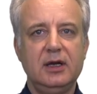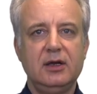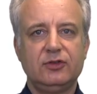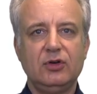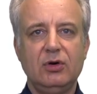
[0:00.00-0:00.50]

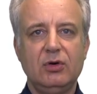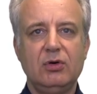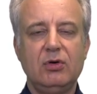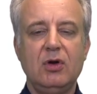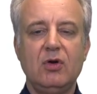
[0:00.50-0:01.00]

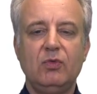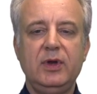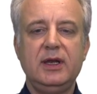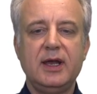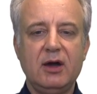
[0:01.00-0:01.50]
So
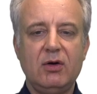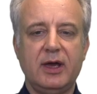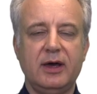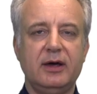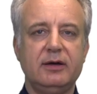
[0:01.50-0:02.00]
we now
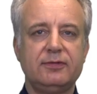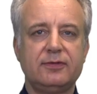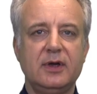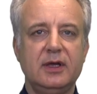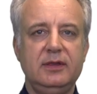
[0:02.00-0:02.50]

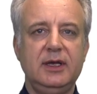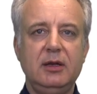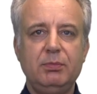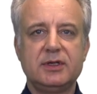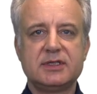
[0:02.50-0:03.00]
have the
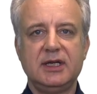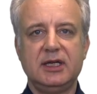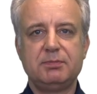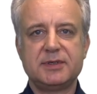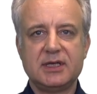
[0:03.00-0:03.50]
input
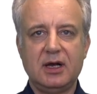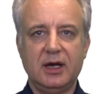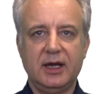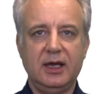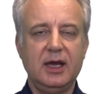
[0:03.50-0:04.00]
state
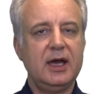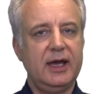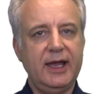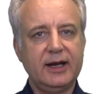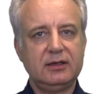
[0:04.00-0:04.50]
psi
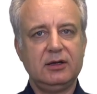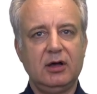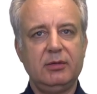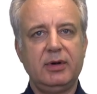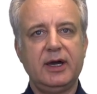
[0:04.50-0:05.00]
acted
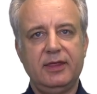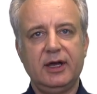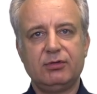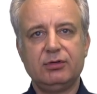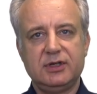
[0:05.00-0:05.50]
on by
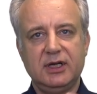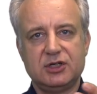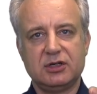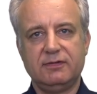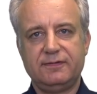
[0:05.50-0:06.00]
that
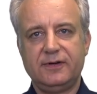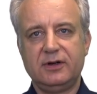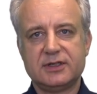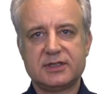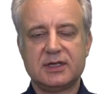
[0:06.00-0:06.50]
rotation
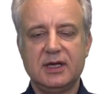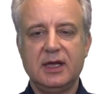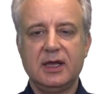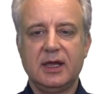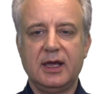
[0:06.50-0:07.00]
first,
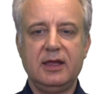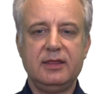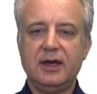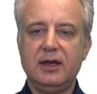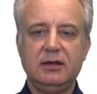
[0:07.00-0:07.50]
and
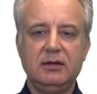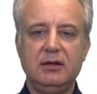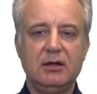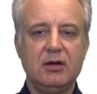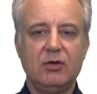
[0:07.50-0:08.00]

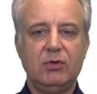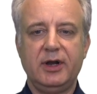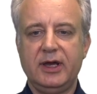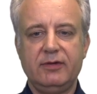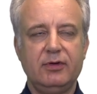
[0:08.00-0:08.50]
then
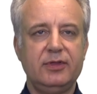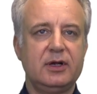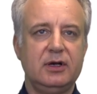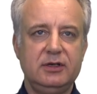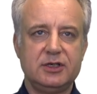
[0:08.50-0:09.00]
whatever the
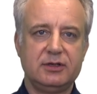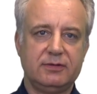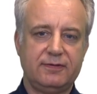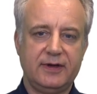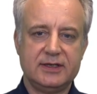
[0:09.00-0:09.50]
conditional
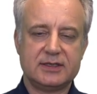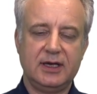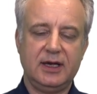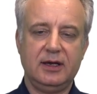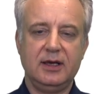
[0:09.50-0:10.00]
phase
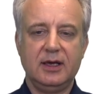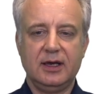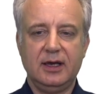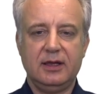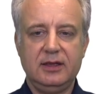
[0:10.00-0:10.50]
gate
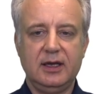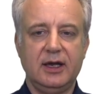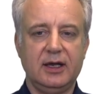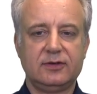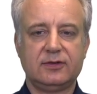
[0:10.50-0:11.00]
and the
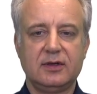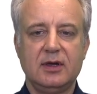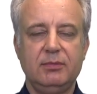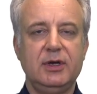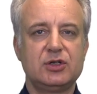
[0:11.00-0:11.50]
x
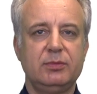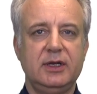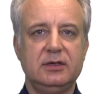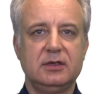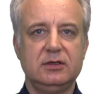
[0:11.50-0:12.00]

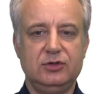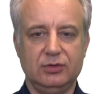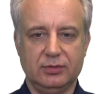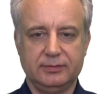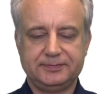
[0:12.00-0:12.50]
measurement do.